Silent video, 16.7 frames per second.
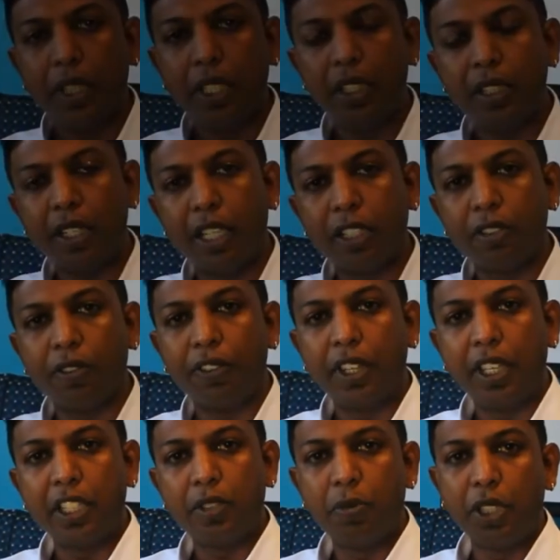Internet of
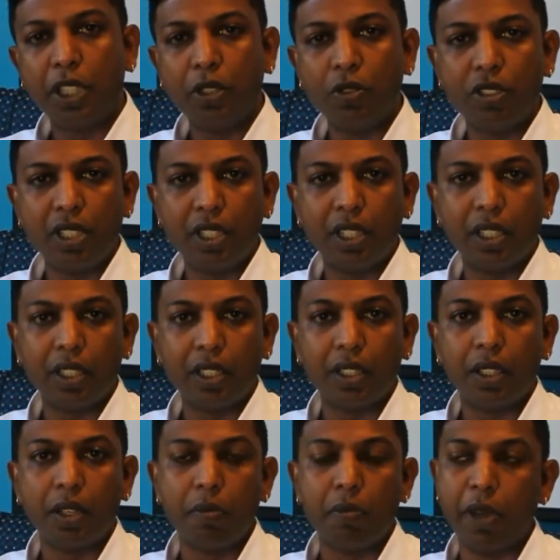Things be used in
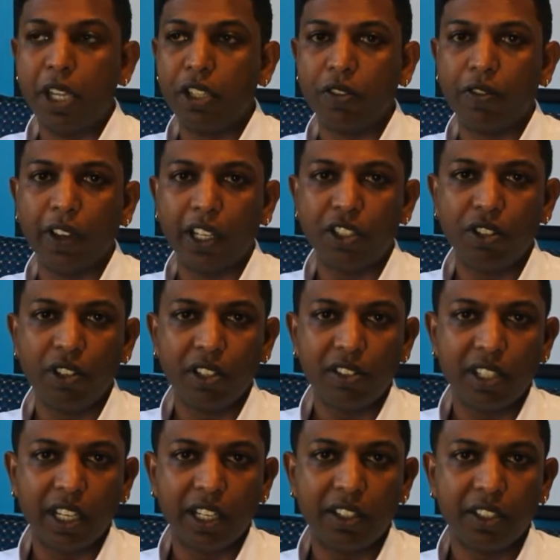the manufacturing
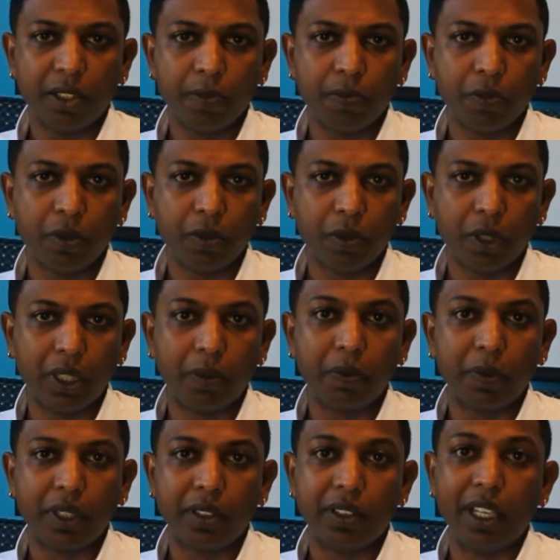sector?
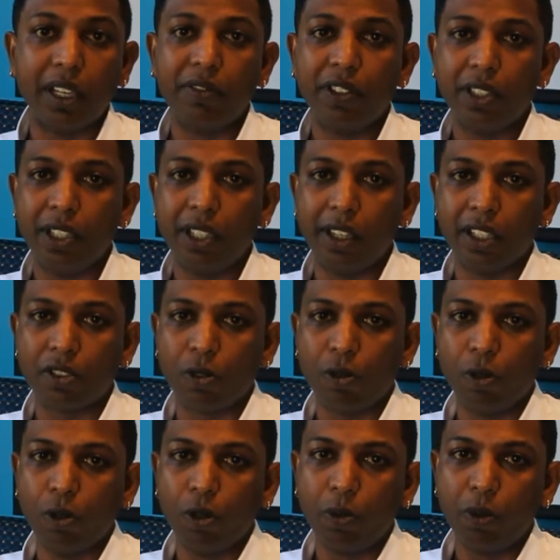Well, definitely there's
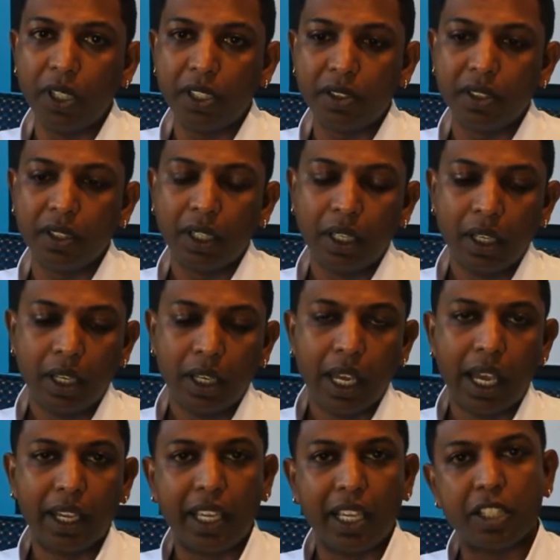always,
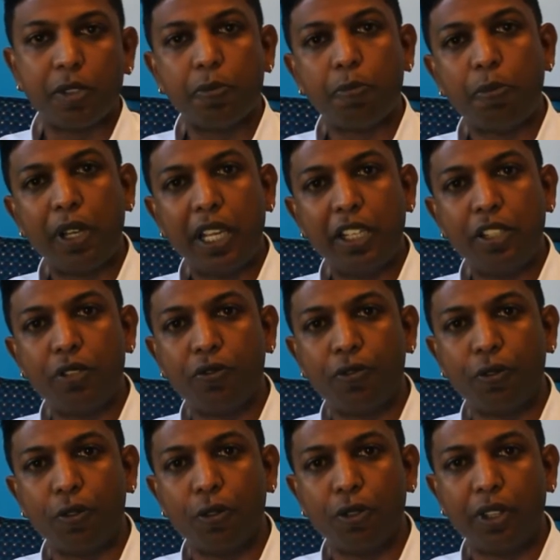place
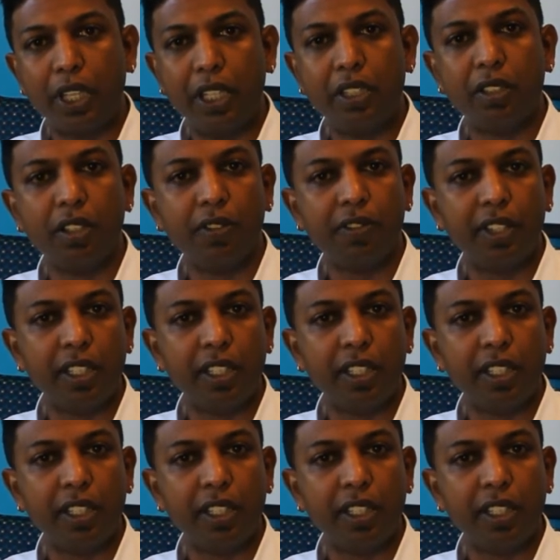for the Internet of